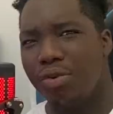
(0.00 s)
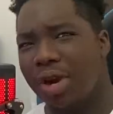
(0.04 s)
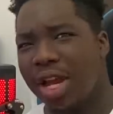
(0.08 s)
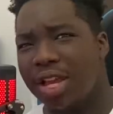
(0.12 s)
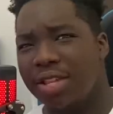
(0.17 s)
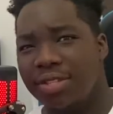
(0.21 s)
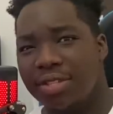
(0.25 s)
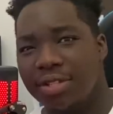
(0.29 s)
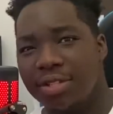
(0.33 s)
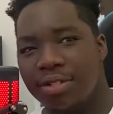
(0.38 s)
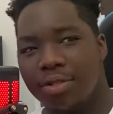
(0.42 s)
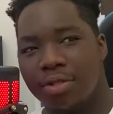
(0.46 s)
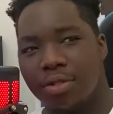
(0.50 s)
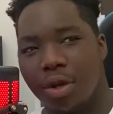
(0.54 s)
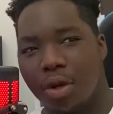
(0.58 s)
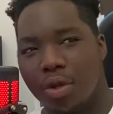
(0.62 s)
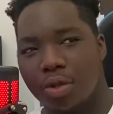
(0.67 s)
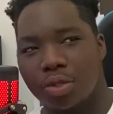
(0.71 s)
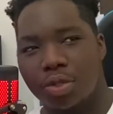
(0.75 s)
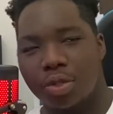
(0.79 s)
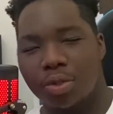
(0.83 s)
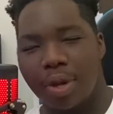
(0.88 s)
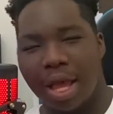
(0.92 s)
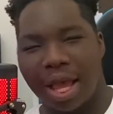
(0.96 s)
Ryzen
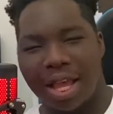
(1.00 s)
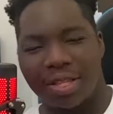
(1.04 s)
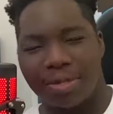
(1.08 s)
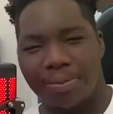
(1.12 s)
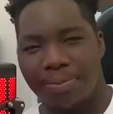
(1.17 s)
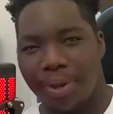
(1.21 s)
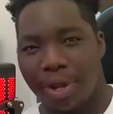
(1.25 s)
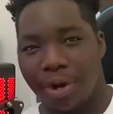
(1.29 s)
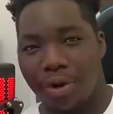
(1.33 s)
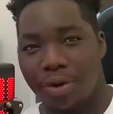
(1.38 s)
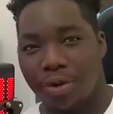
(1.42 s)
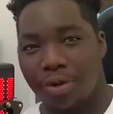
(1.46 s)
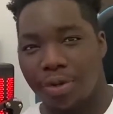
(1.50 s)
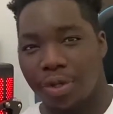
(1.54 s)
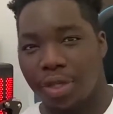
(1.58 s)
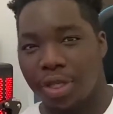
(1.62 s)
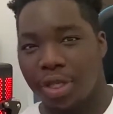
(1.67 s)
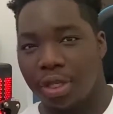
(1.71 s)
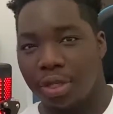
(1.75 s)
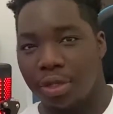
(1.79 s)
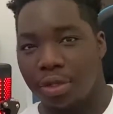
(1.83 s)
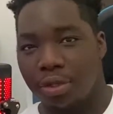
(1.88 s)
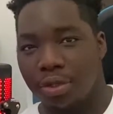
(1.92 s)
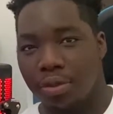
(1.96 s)
also has better
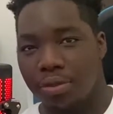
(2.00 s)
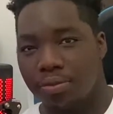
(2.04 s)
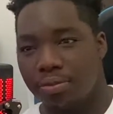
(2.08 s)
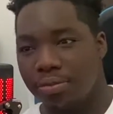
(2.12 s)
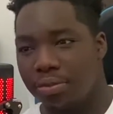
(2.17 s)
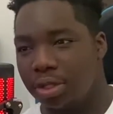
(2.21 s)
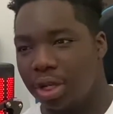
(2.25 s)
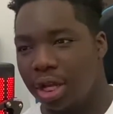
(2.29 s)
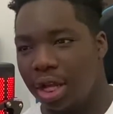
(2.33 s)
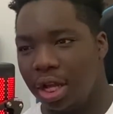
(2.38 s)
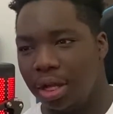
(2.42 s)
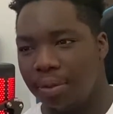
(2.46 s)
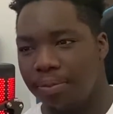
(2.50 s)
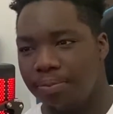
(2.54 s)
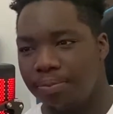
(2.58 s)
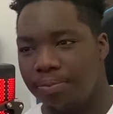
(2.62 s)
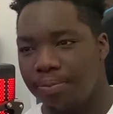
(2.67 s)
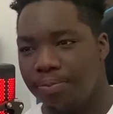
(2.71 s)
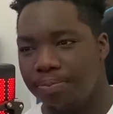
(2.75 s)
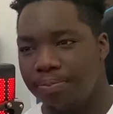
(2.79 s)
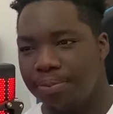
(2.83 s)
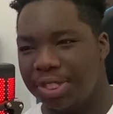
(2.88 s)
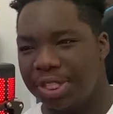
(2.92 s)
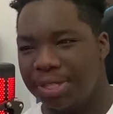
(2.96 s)
looking
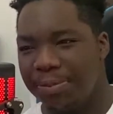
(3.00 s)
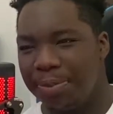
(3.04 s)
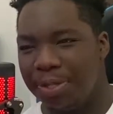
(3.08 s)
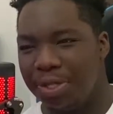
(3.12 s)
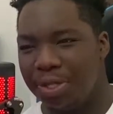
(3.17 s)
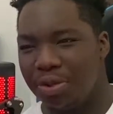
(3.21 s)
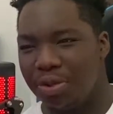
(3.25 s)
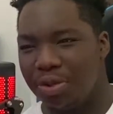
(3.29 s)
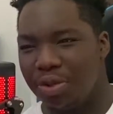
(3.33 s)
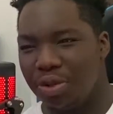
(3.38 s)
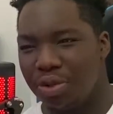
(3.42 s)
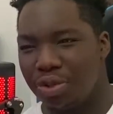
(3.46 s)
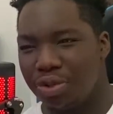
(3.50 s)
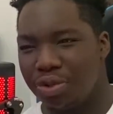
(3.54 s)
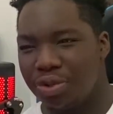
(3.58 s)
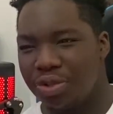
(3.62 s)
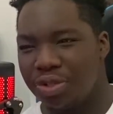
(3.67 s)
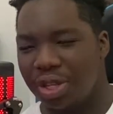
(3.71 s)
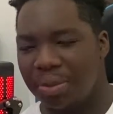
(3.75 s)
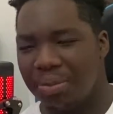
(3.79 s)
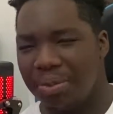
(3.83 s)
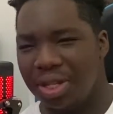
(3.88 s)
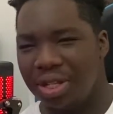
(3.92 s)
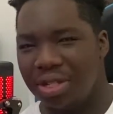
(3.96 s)
CPU coolers.
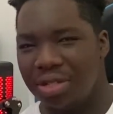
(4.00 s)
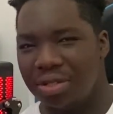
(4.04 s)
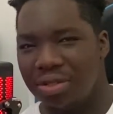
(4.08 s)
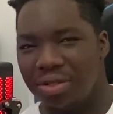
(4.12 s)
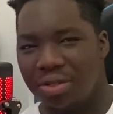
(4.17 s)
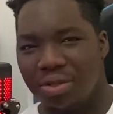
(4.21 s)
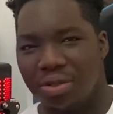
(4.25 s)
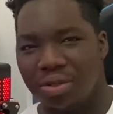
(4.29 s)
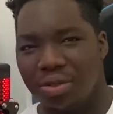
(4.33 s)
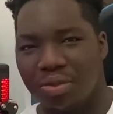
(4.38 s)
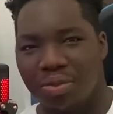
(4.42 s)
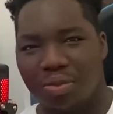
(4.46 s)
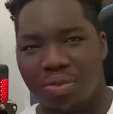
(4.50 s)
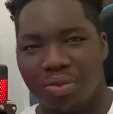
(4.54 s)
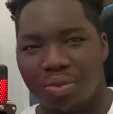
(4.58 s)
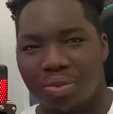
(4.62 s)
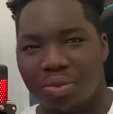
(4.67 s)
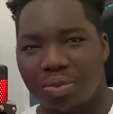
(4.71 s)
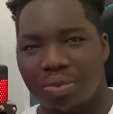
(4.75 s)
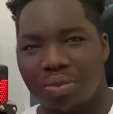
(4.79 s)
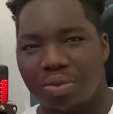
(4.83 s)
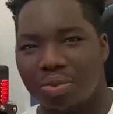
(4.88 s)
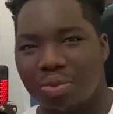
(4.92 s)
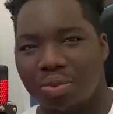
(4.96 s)
I mean,
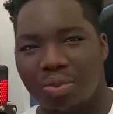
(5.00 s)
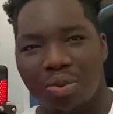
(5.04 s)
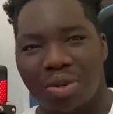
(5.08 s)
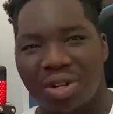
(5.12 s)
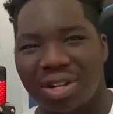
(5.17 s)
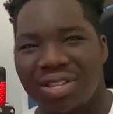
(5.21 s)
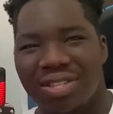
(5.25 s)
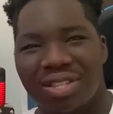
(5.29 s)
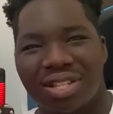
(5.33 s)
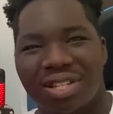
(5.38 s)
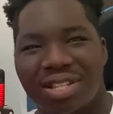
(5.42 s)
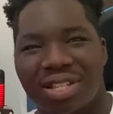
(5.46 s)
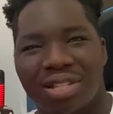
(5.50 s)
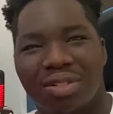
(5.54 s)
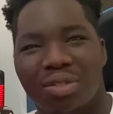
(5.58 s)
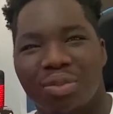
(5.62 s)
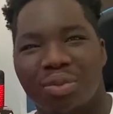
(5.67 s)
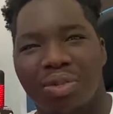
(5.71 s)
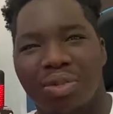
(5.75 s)
what is Intel